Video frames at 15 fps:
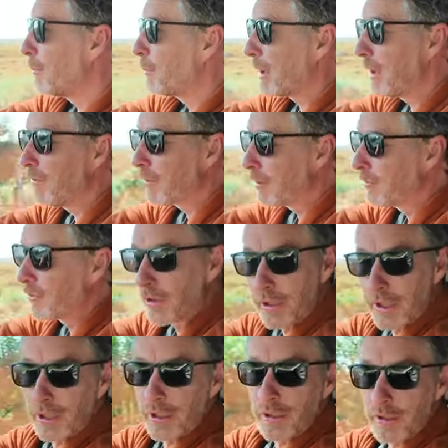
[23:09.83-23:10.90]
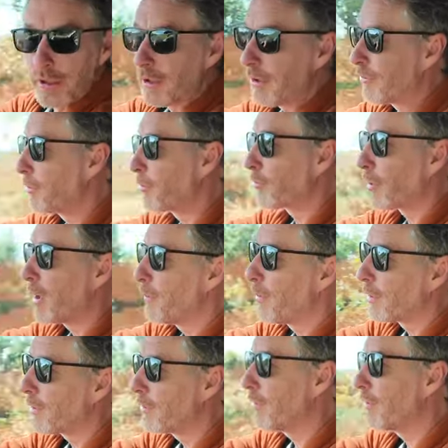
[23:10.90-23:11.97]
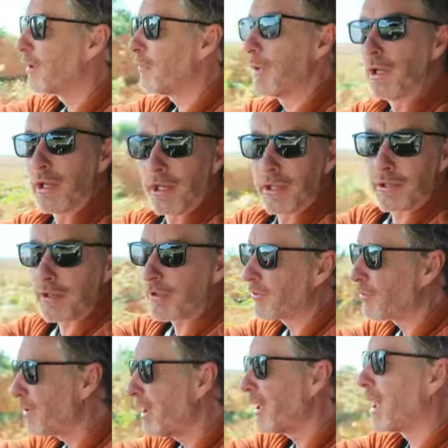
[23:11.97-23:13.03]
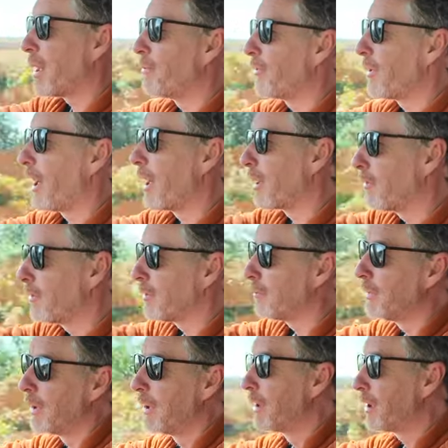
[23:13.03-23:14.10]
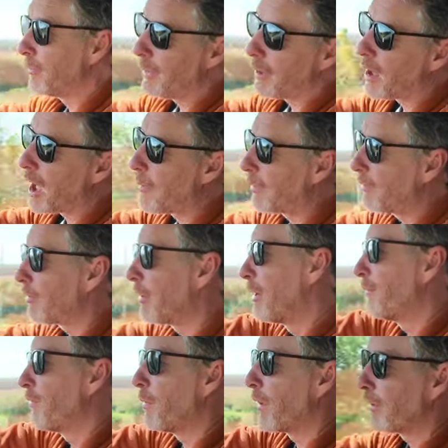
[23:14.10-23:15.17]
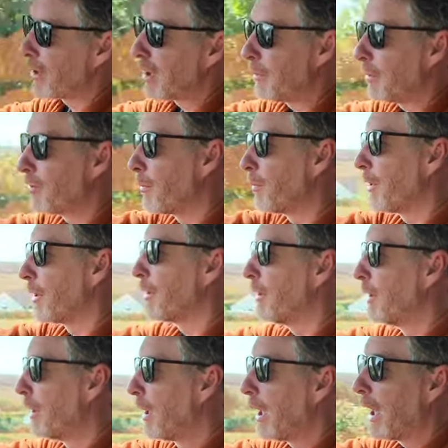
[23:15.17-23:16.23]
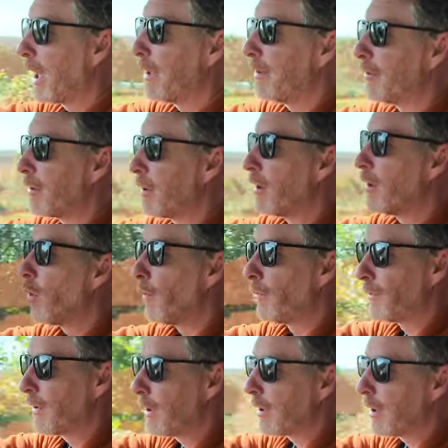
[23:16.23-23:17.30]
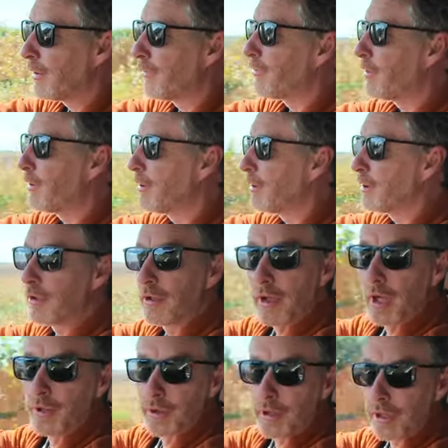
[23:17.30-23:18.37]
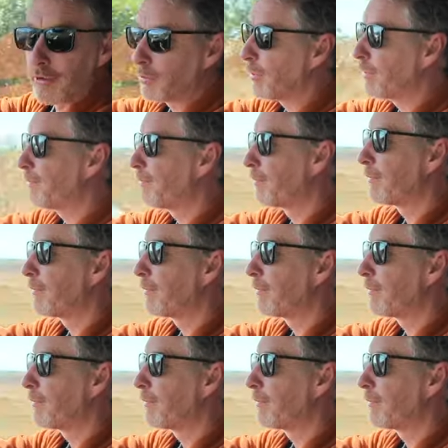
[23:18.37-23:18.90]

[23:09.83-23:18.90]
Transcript: Please consider hitting the subscribe button. Give me a like because it really helps the algorithm. Give me a comment if you want to tell me something, and hopefully I'll see you on the next one.